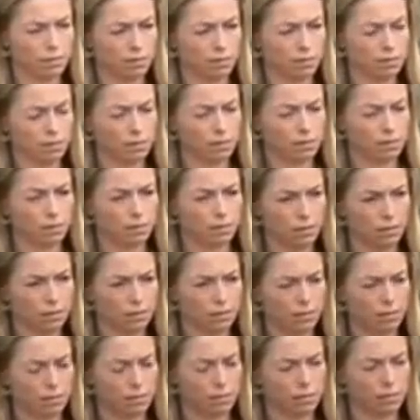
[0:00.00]

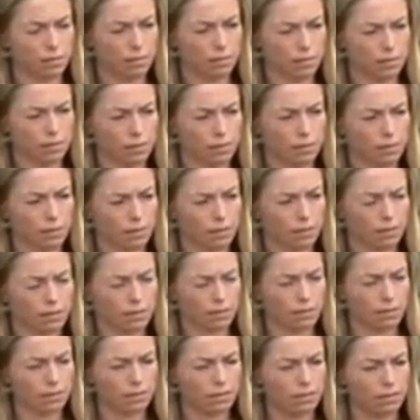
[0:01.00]

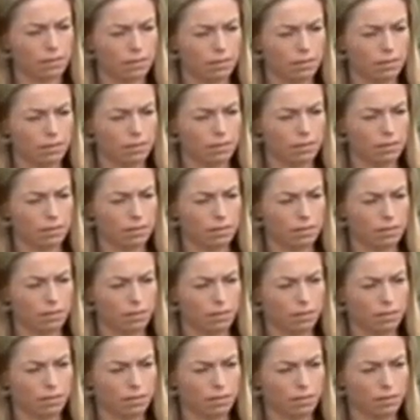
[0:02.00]

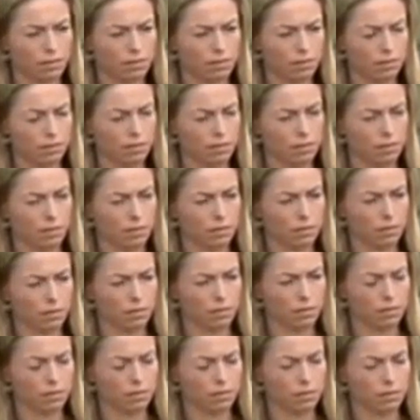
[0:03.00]

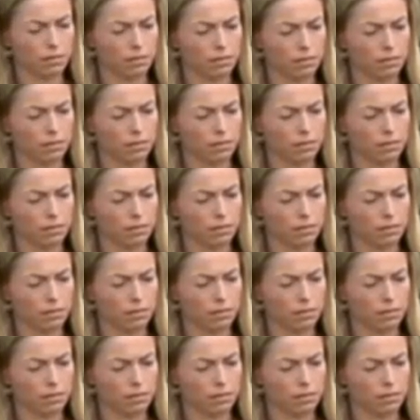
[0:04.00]
[no speech]